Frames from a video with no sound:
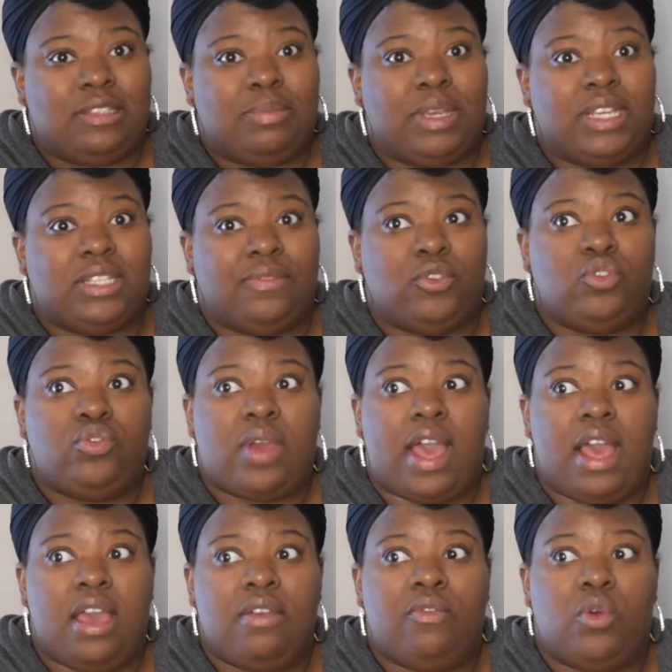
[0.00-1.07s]
because if you
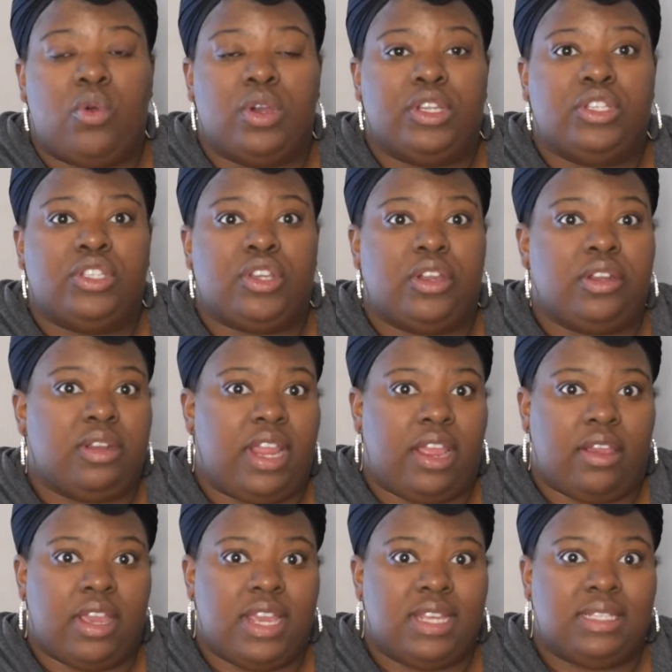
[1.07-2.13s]
drive on certain
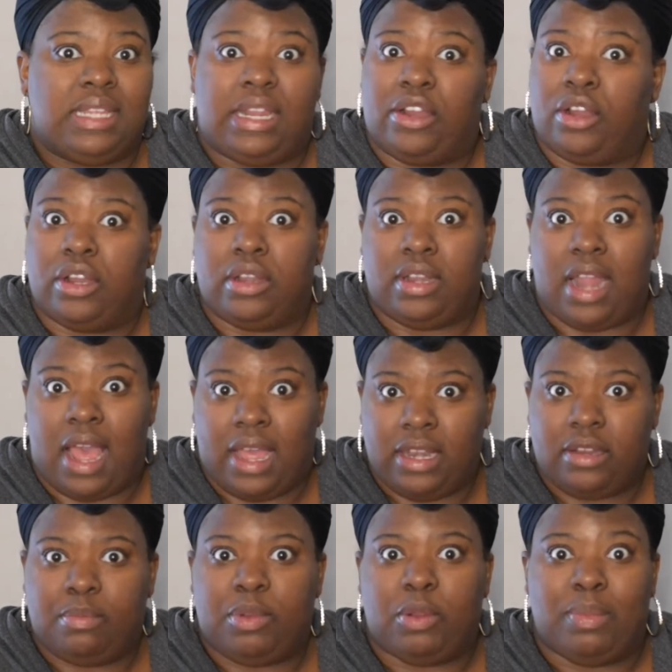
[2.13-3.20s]
areas that are
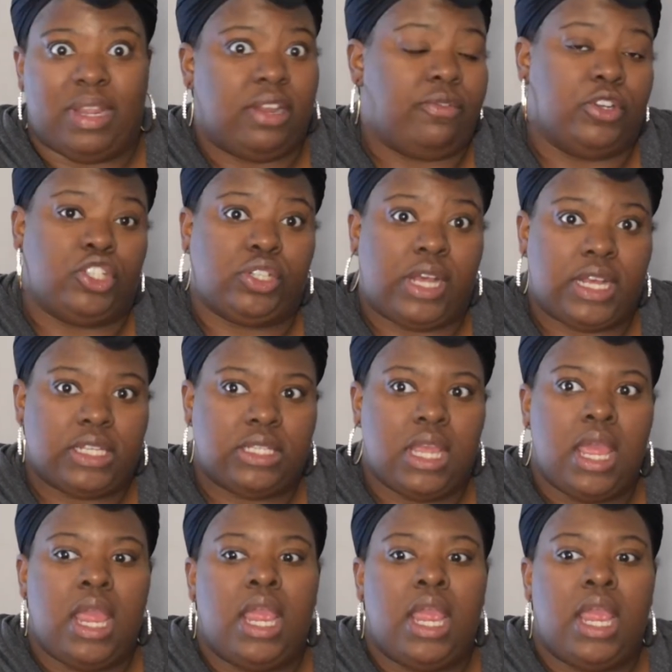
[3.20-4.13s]
not permitted for trucks,